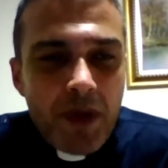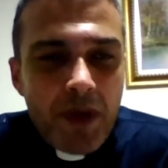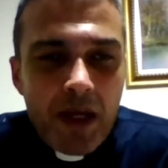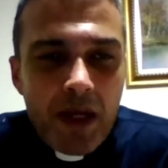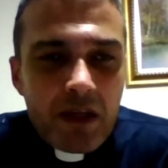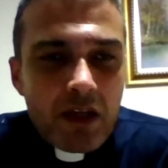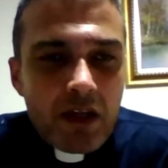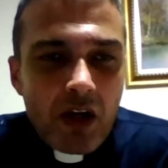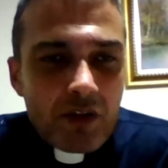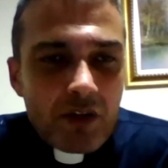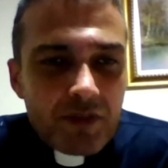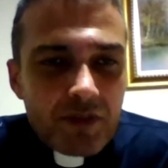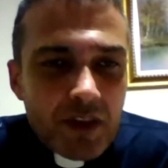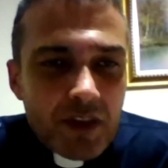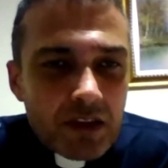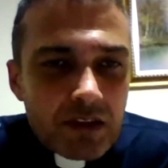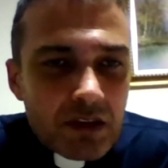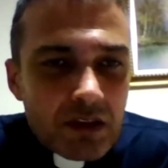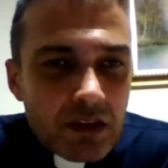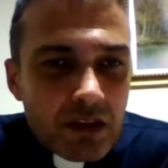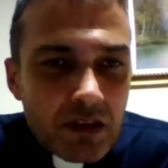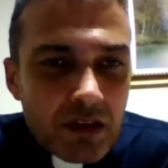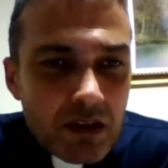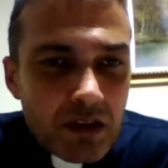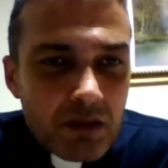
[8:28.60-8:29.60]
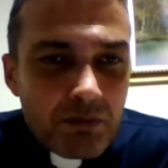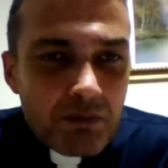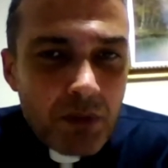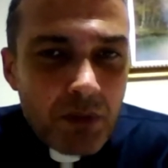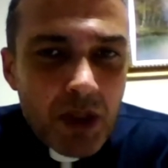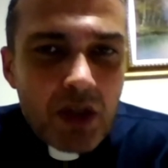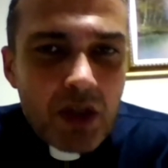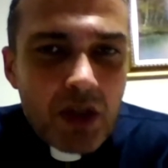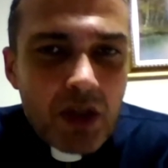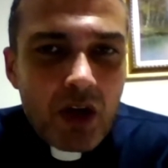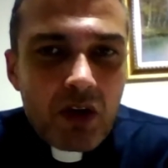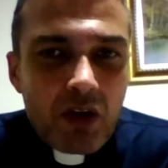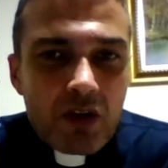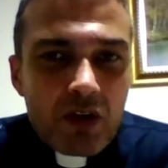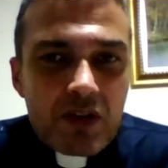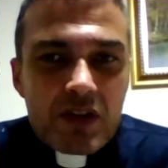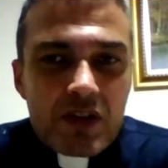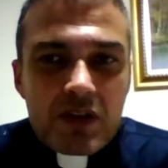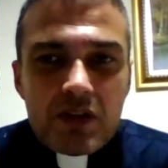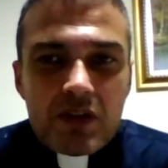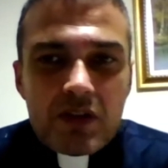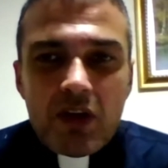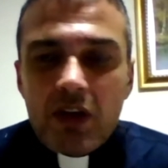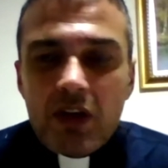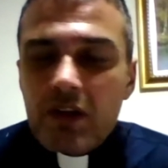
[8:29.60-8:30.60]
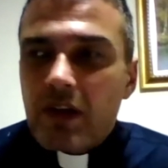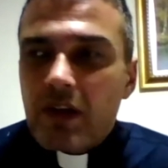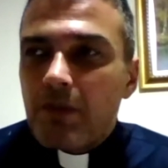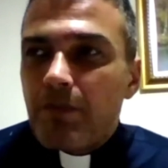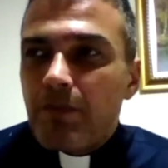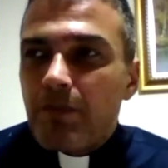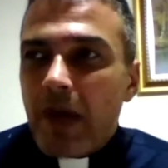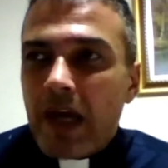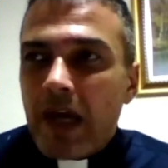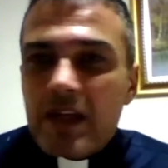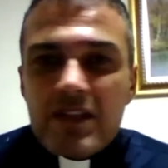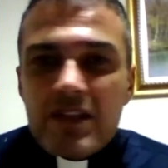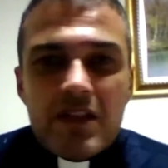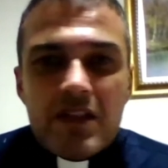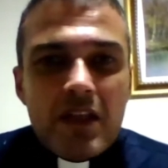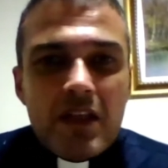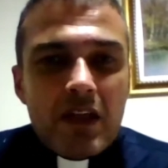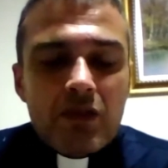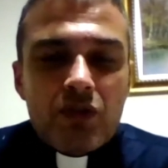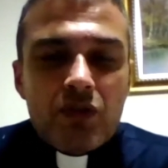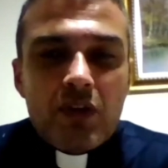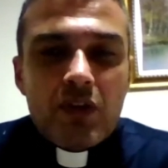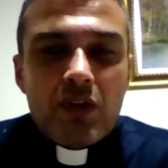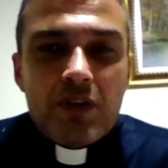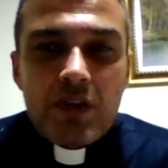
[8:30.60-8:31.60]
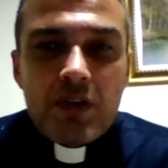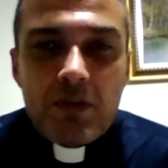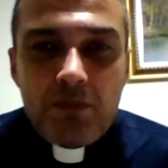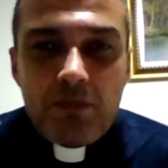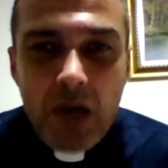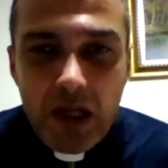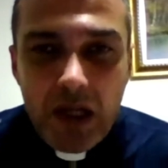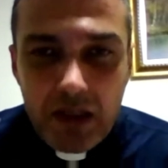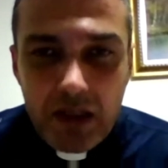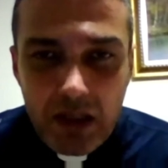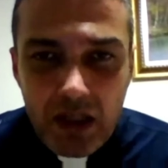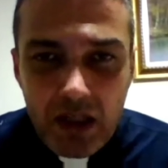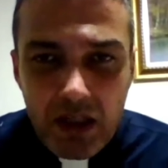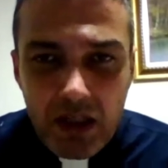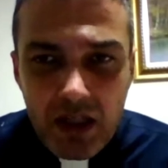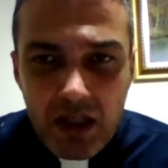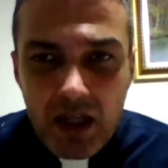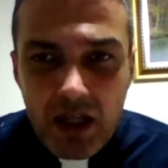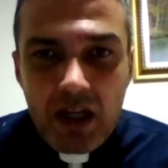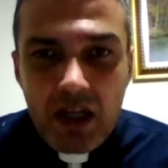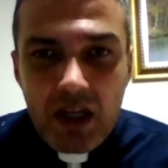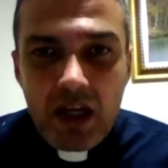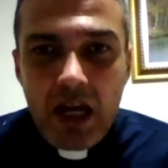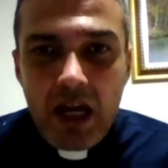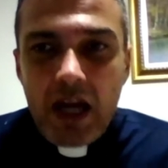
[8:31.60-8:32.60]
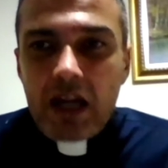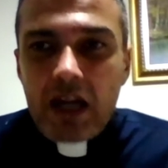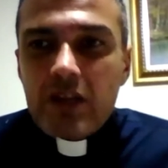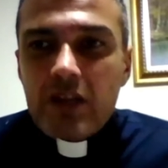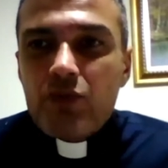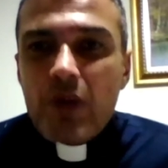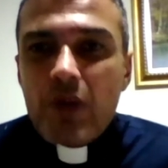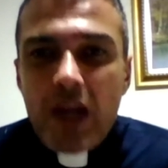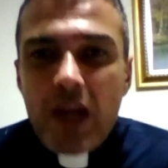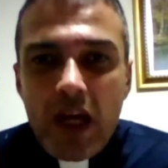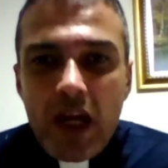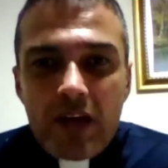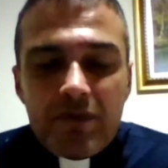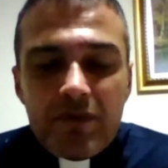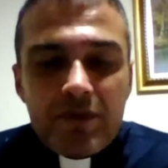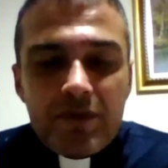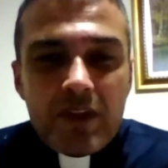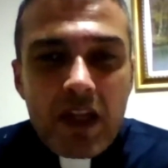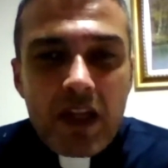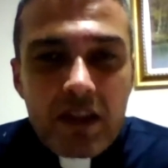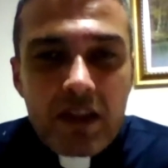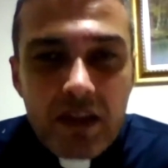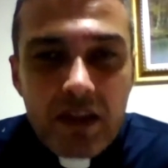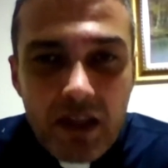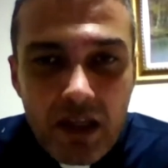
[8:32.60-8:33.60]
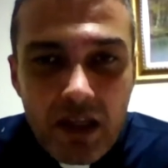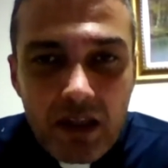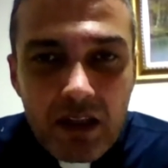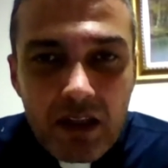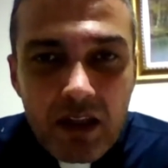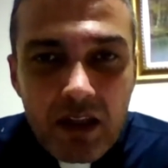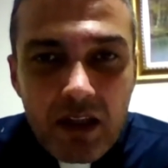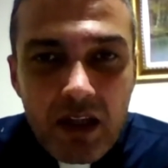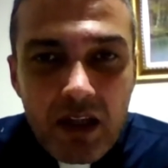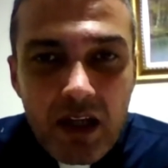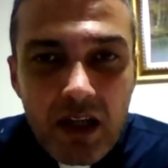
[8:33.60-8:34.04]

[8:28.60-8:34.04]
of it, because all the banks, they took the money, and we have nothing.